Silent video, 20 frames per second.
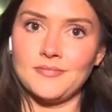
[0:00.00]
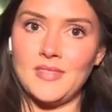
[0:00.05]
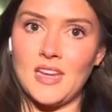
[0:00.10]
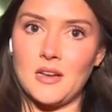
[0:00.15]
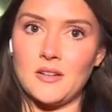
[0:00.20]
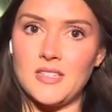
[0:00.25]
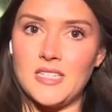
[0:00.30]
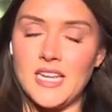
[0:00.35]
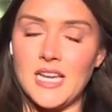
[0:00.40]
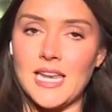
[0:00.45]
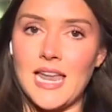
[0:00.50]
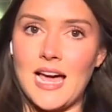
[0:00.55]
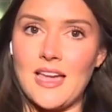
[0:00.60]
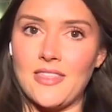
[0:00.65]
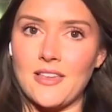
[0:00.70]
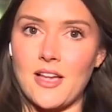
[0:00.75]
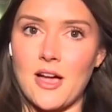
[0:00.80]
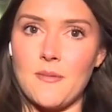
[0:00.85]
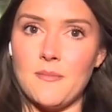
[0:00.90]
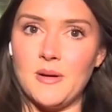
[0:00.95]
Now,
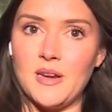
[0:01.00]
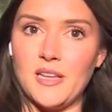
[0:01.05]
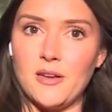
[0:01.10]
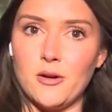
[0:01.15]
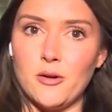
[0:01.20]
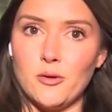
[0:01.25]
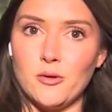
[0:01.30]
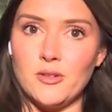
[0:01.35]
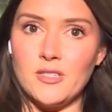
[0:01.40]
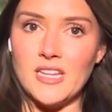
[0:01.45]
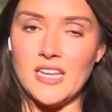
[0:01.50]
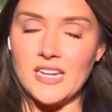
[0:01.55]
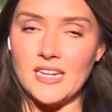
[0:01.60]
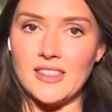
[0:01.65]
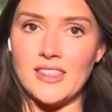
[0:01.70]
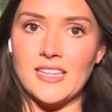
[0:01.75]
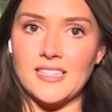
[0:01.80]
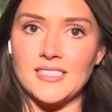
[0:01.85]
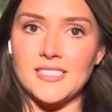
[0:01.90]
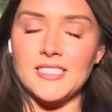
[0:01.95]
DLI, the company who
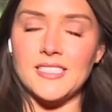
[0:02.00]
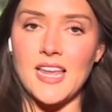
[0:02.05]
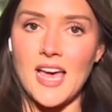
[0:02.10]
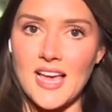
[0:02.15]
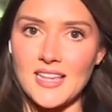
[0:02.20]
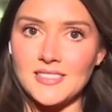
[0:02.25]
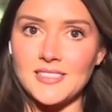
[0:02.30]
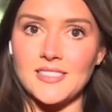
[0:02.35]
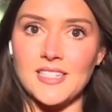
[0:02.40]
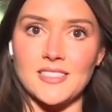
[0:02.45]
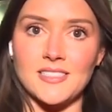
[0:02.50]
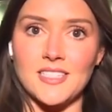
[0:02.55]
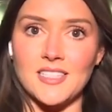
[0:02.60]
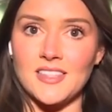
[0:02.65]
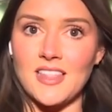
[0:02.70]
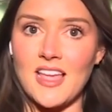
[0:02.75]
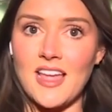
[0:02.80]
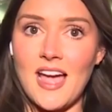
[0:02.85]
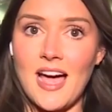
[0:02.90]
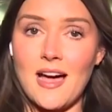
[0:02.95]
did this test, says
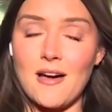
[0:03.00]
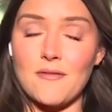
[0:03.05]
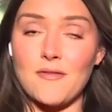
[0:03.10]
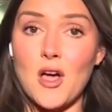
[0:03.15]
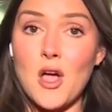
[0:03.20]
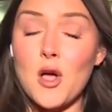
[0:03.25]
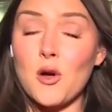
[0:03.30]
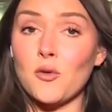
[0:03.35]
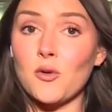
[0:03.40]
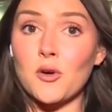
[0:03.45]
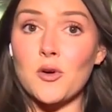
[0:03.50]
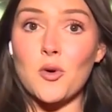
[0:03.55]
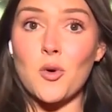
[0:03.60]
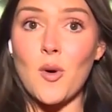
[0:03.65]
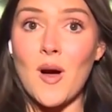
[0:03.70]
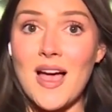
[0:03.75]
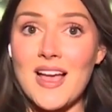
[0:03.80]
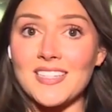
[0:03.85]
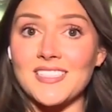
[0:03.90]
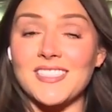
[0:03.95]
that they have
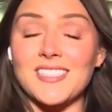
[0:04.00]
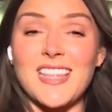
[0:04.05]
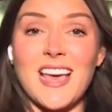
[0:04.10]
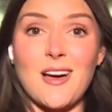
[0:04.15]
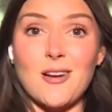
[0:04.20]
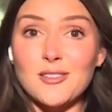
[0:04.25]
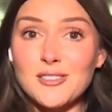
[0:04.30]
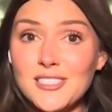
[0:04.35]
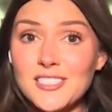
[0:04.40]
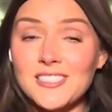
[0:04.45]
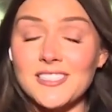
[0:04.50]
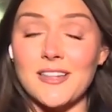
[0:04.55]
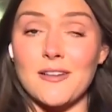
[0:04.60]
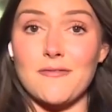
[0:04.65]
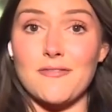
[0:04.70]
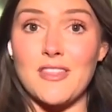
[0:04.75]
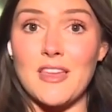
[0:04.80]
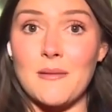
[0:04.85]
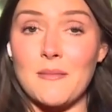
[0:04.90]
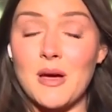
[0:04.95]
requests, thousands
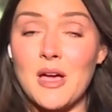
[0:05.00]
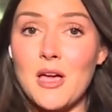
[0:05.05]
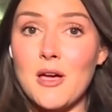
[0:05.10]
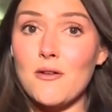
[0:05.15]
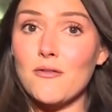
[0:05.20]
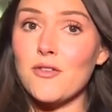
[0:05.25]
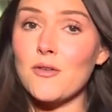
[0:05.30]
of them,